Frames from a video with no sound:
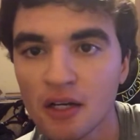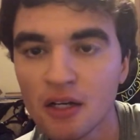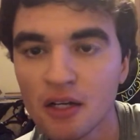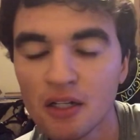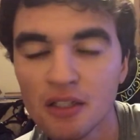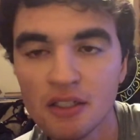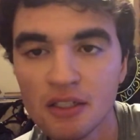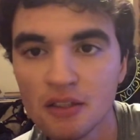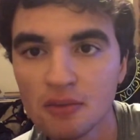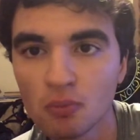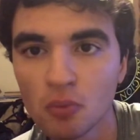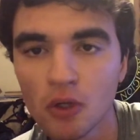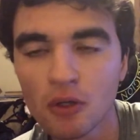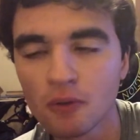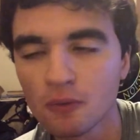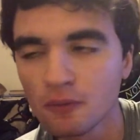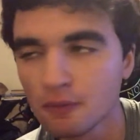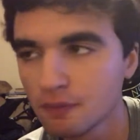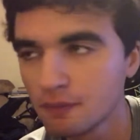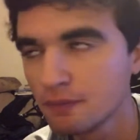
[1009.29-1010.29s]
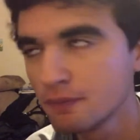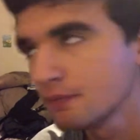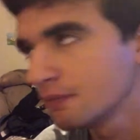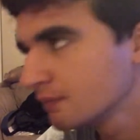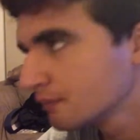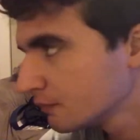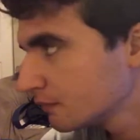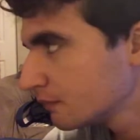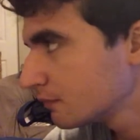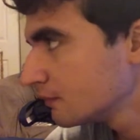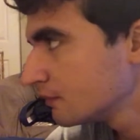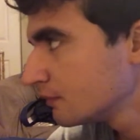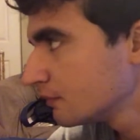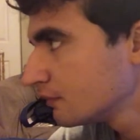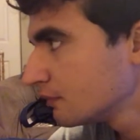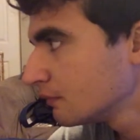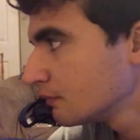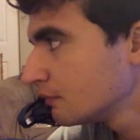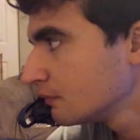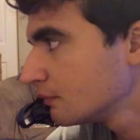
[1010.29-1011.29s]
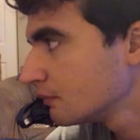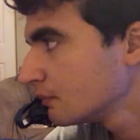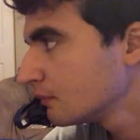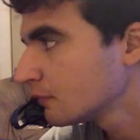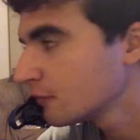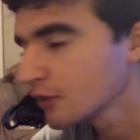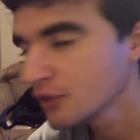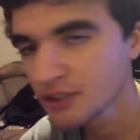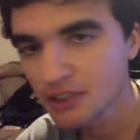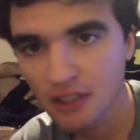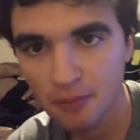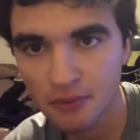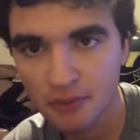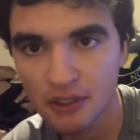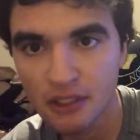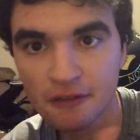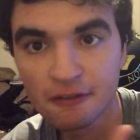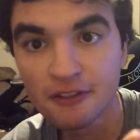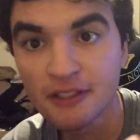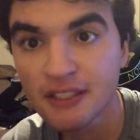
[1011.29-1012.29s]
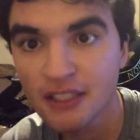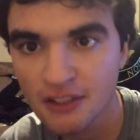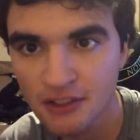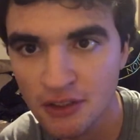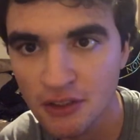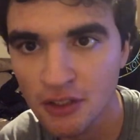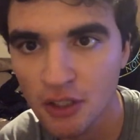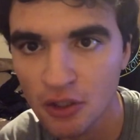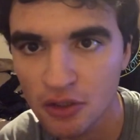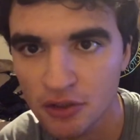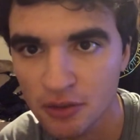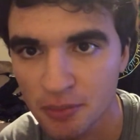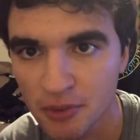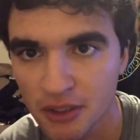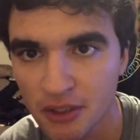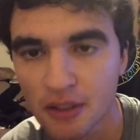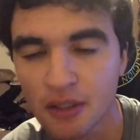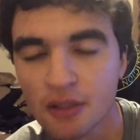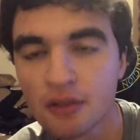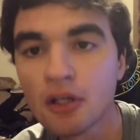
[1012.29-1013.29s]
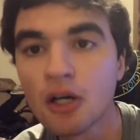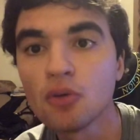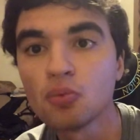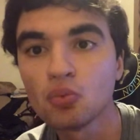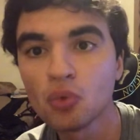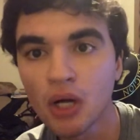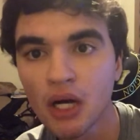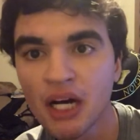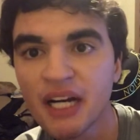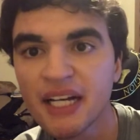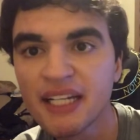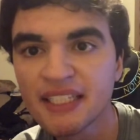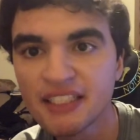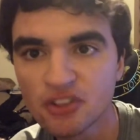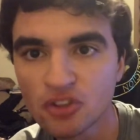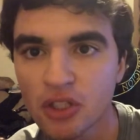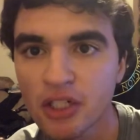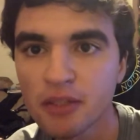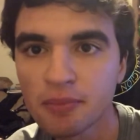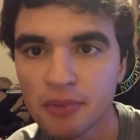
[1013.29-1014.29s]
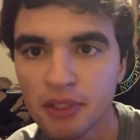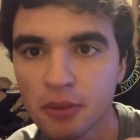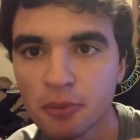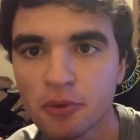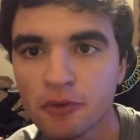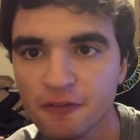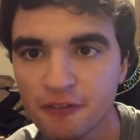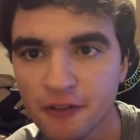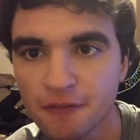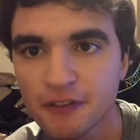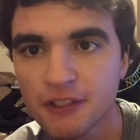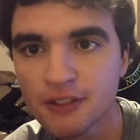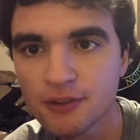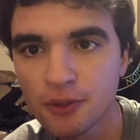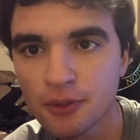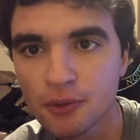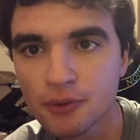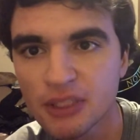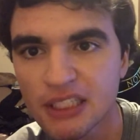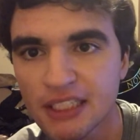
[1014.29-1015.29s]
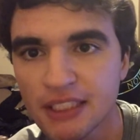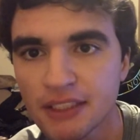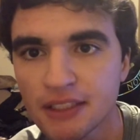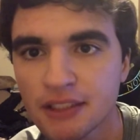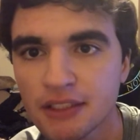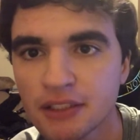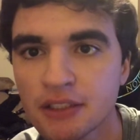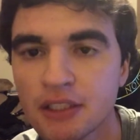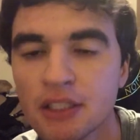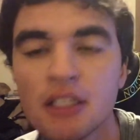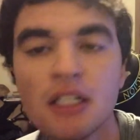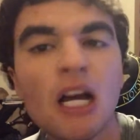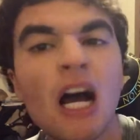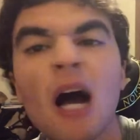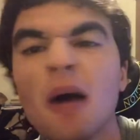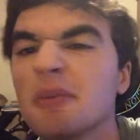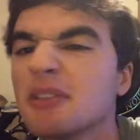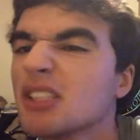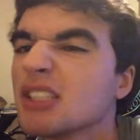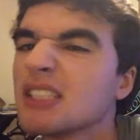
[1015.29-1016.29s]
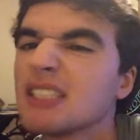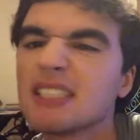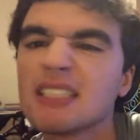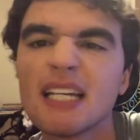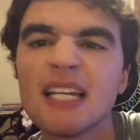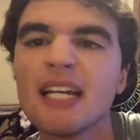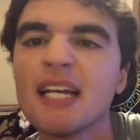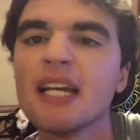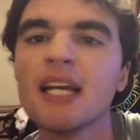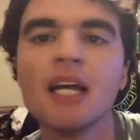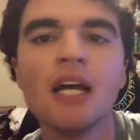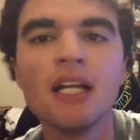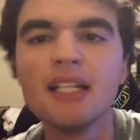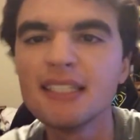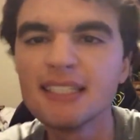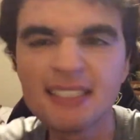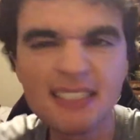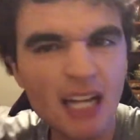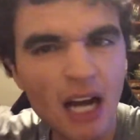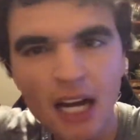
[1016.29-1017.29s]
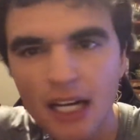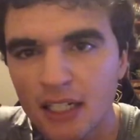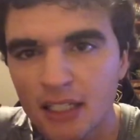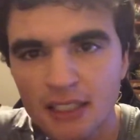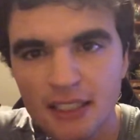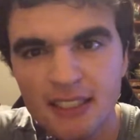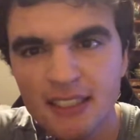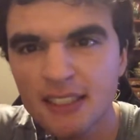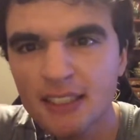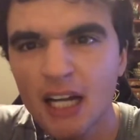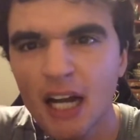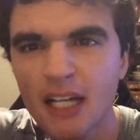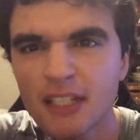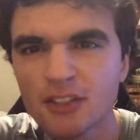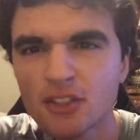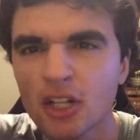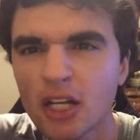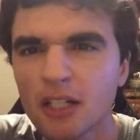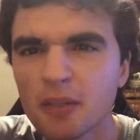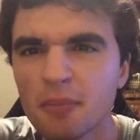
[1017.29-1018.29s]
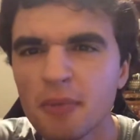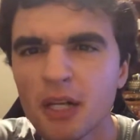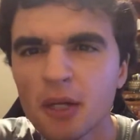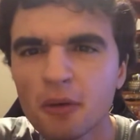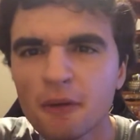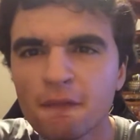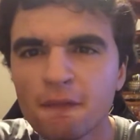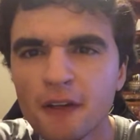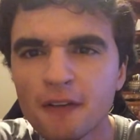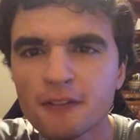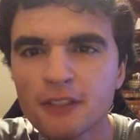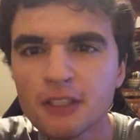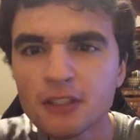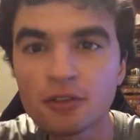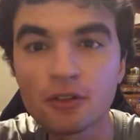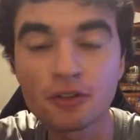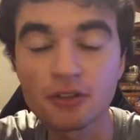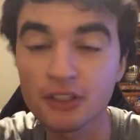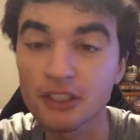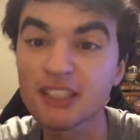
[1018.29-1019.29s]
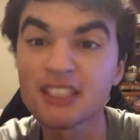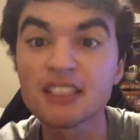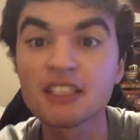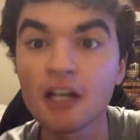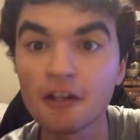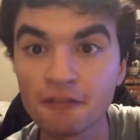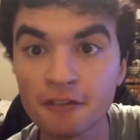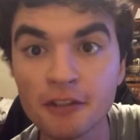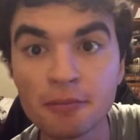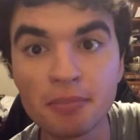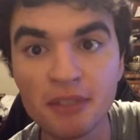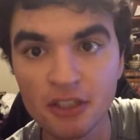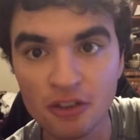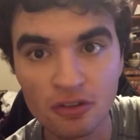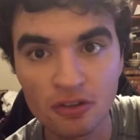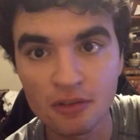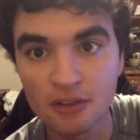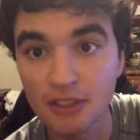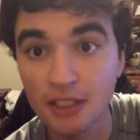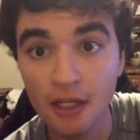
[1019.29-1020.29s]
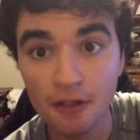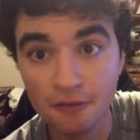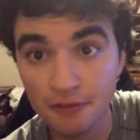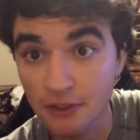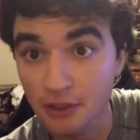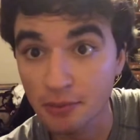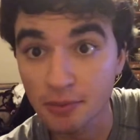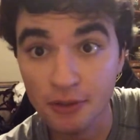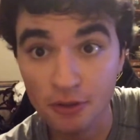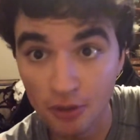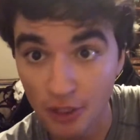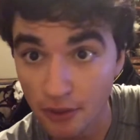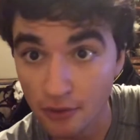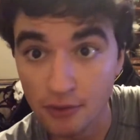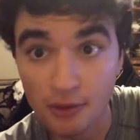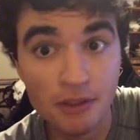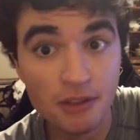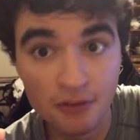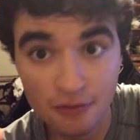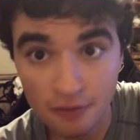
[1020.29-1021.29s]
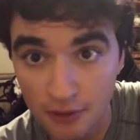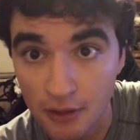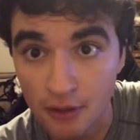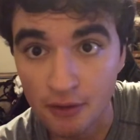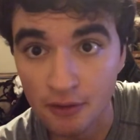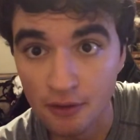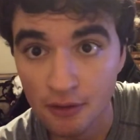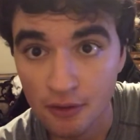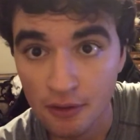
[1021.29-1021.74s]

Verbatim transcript: Uh, uh, well, first time if he doesn't talk to me on why he's trying to meet up with 15 year old kids, I'm gonna just say this guy this guy's trying to meet up with 15 year olds because Duffy be Duffy's be crowded as fuck.